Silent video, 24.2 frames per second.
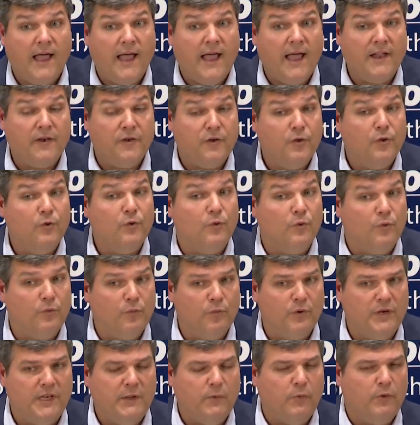I do.
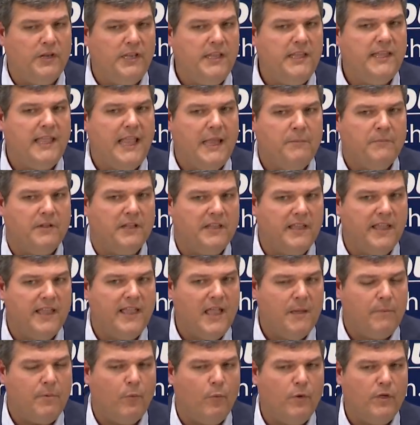When he came to
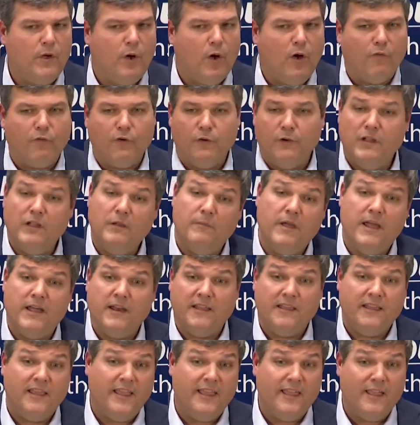camp and we offered him out
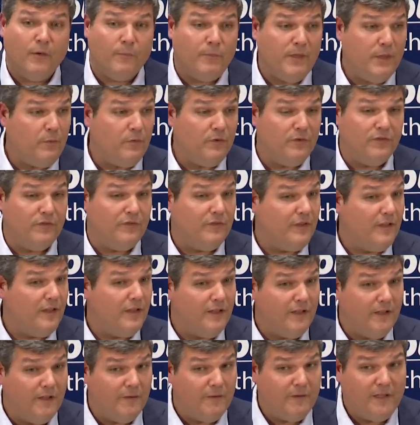of camp, he was
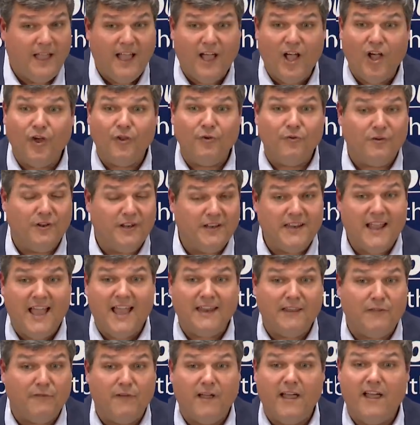
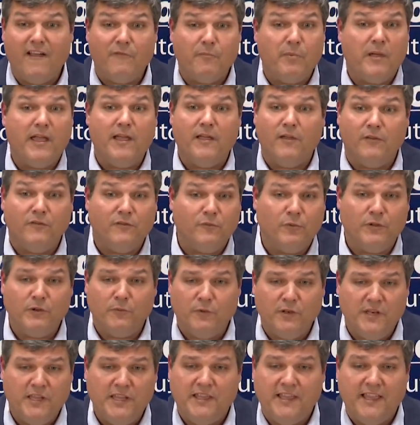195 pounds.
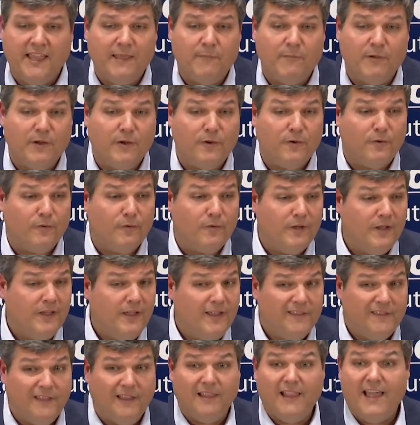When he came here
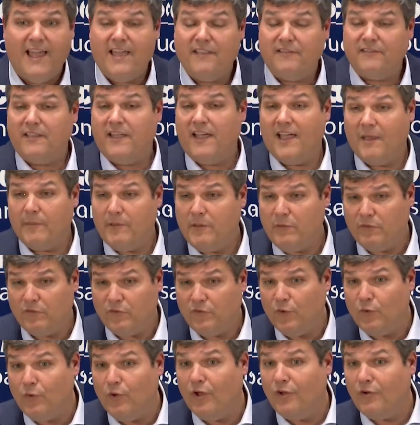the last time, he was
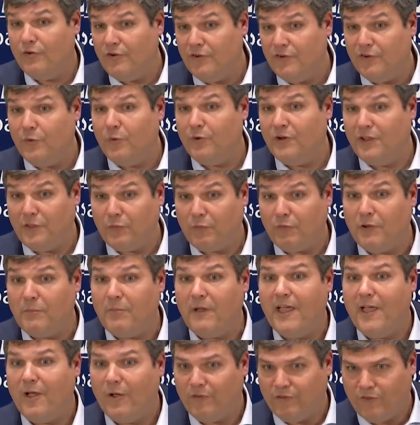223
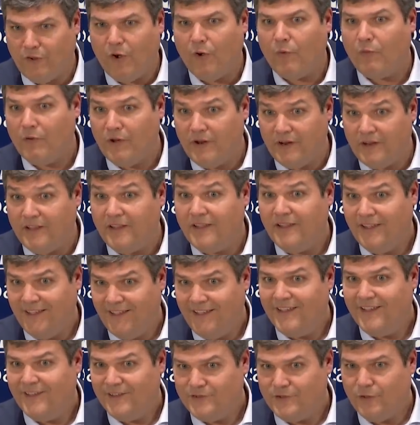pounds already.
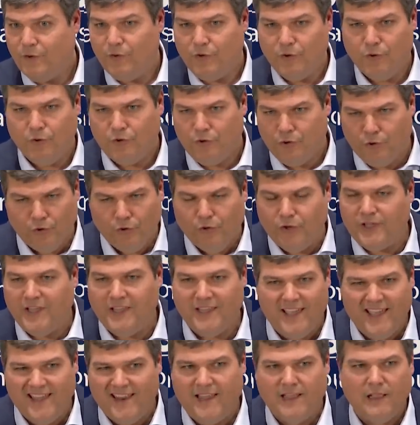So you're
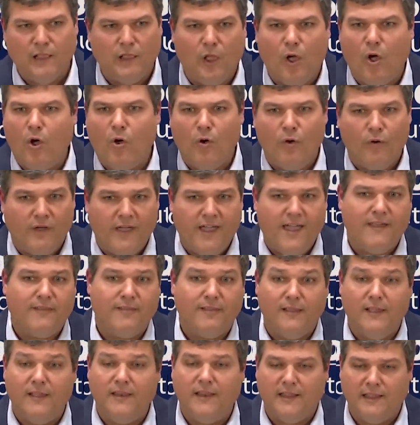looking at a long,
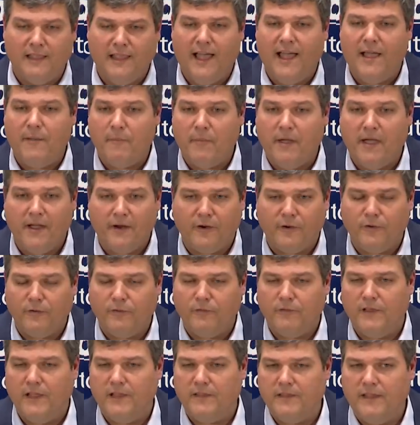athletic
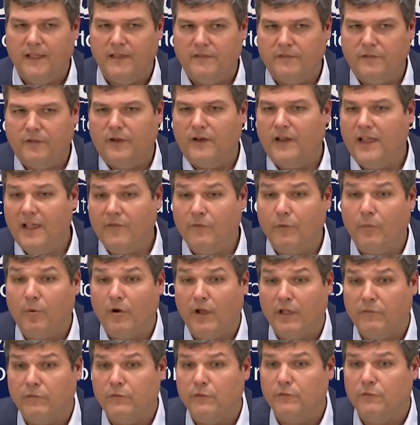linebacker that's going to have a
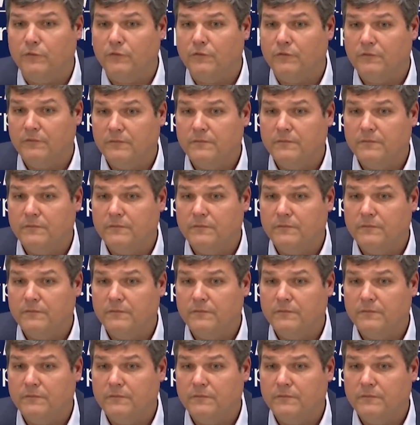bright future.